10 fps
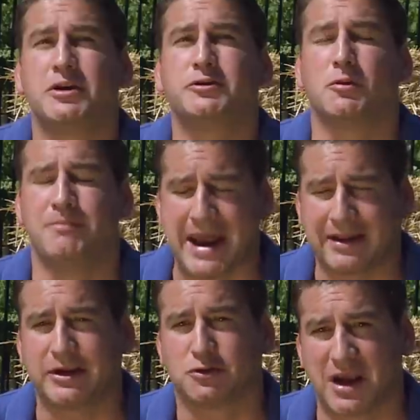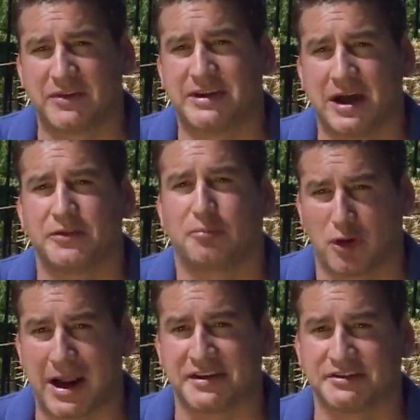dramatically driving down the
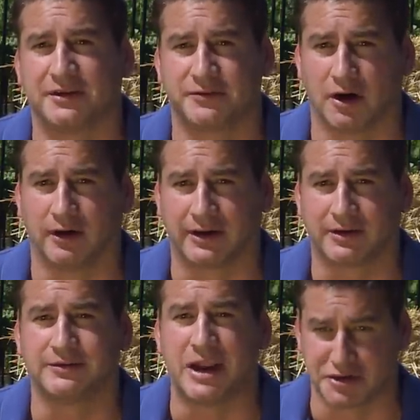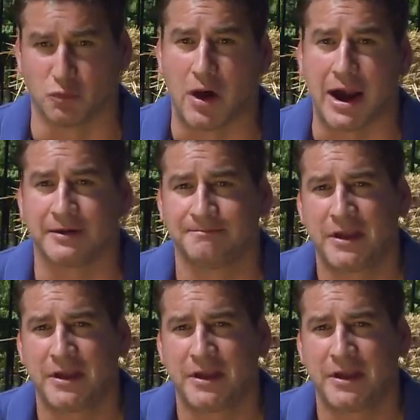price of garlic nationwide.